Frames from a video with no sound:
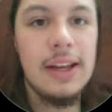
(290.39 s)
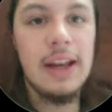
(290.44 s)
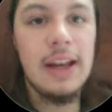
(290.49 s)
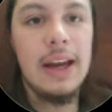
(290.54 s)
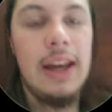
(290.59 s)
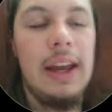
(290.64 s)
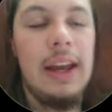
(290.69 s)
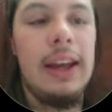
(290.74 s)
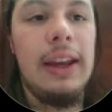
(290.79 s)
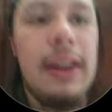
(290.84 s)

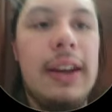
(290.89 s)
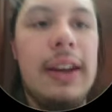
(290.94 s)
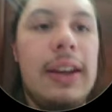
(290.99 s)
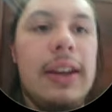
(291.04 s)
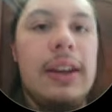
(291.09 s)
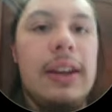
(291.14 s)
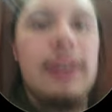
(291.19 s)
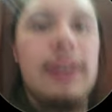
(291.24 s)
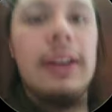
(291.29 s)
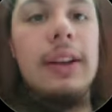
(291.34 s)
a
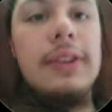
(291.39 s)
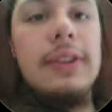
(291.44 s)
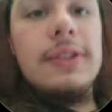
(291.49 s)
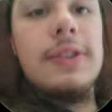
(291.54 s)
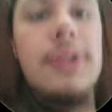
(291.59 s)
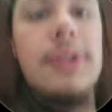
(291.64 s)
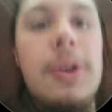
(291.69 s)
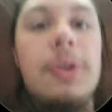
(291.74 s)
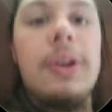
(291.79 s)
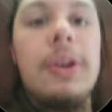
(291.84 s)

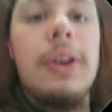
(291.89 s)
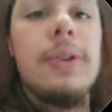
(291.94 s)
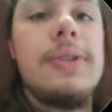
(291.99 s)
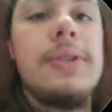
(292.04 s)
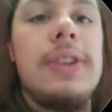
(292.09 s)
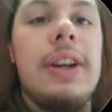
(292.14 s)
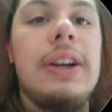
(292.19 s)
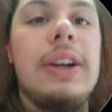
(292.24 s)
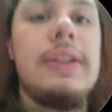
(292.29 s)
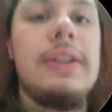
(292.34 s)
studio
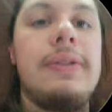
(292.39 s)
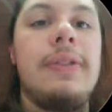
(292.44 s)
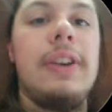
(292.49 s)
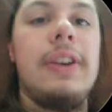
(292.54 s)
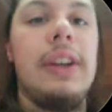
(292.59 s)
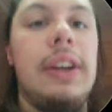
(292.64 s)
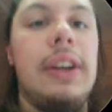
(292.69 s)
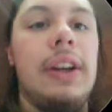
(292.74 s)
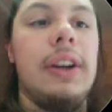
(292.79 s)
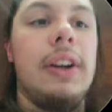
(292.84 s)
series
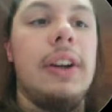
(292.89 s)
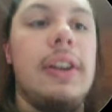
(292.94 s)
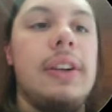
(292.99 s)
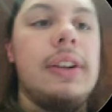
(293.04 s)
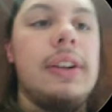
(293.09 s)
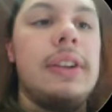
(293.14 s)
figure.